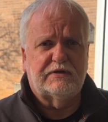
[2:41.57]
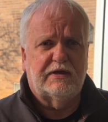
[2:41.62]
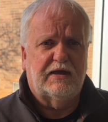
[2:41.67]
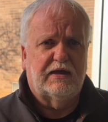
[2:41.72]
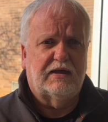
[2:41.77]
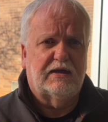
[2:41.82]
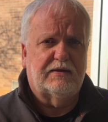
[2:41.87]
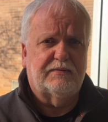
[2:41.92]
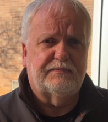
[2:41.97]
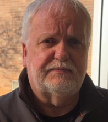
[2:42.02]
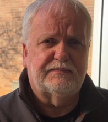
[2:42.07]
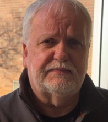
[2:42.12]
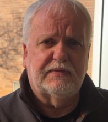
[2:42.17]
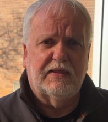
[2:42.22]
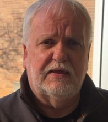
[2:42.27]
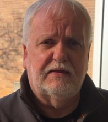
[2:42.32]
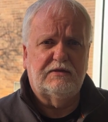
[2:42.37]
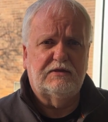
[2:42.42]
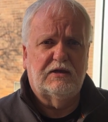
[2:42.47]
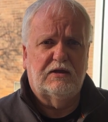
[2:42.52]

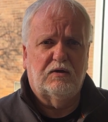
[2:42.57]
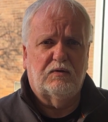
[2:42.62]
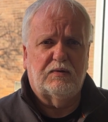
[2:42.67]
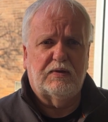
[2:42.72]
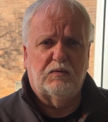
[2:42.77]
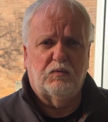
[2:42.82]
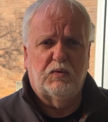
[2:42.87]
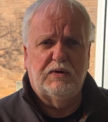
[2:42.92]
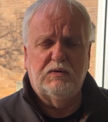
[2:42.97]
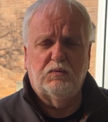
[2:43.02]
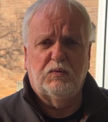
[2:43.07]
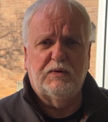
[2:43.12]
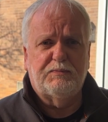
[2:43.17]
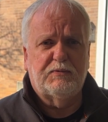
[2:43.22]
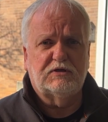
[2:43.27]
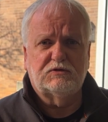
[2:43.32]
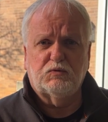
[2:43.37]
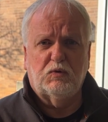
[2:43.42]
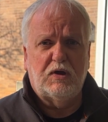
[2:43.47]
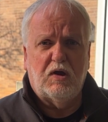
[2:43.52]

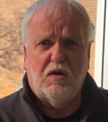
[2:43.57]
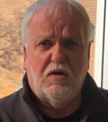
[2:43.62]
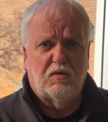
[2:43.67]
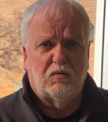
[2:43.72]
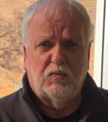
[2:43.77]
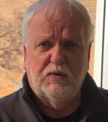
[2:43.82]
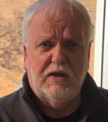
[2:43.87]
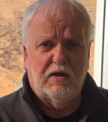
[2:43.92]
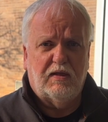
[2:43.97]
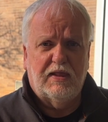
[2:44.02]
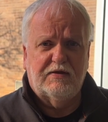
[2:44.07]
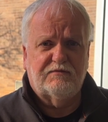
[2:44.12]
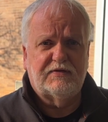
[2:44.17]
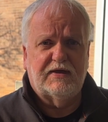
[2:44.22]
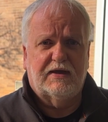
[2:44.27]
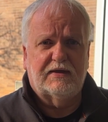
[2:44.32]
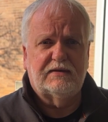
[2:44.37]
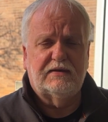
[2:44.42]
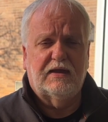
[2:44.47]
Because we all have that,